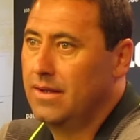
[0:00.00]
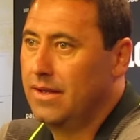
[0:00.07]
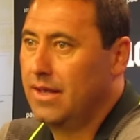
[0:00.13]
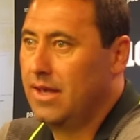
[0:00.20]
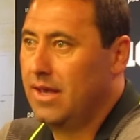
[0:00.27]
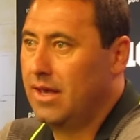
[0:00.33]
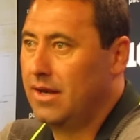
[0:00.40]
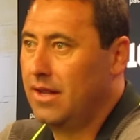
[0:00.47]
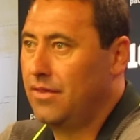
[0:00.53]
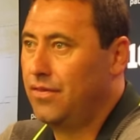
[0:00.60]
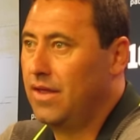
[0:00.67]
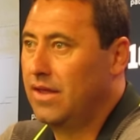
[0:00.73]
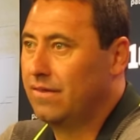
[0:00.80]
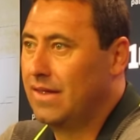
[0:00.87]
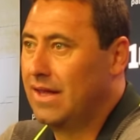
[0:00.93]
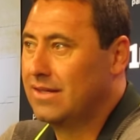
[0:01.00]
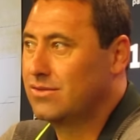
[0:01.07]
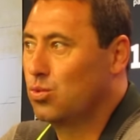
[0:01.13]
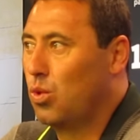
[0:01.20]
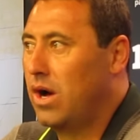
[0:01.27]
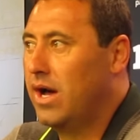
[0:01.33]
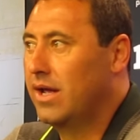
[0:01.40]
and I think
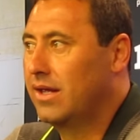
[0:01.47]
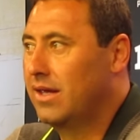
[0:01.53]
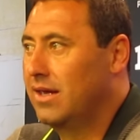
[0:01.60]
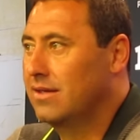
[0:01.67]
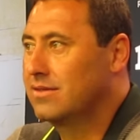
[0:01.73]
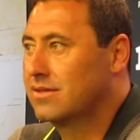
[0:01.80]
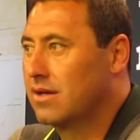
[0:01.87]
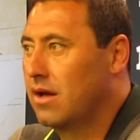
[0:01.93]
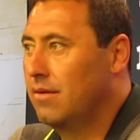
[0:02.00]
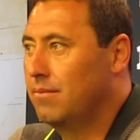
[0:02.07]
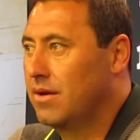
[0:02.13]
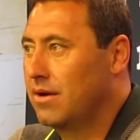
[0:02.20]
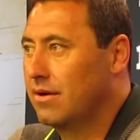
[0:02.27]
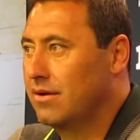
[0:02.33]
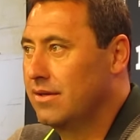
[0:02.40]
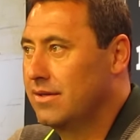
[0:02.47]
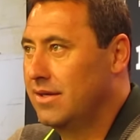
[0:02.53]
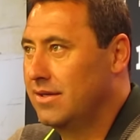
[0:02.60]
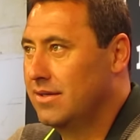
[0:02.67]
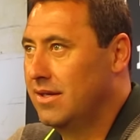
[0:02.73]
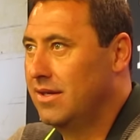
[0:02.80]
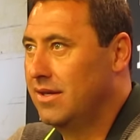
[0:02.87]
that's why kids come
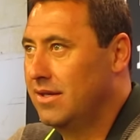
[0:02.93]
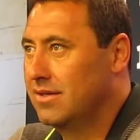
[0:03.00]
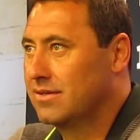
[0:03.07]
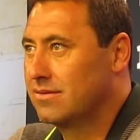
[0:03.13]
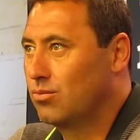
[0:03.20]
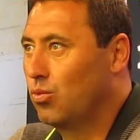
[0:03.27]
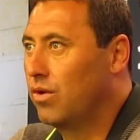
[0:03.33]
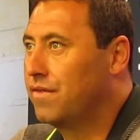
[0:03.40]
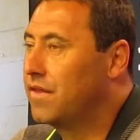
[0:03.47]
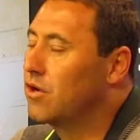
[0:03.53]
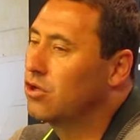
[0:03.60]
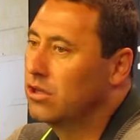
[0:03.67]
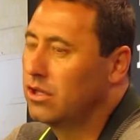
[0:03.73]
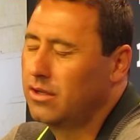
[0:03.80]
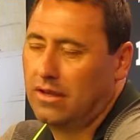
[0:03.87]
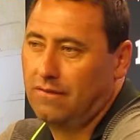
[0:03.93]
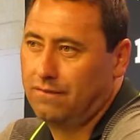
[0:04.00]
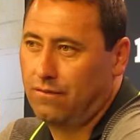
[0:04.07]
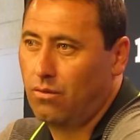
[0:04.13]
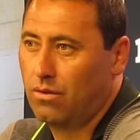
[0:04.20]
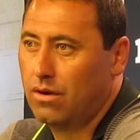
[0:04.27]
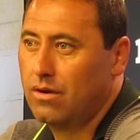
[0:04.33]
here. It is what they're looking
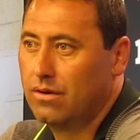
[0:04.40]
for.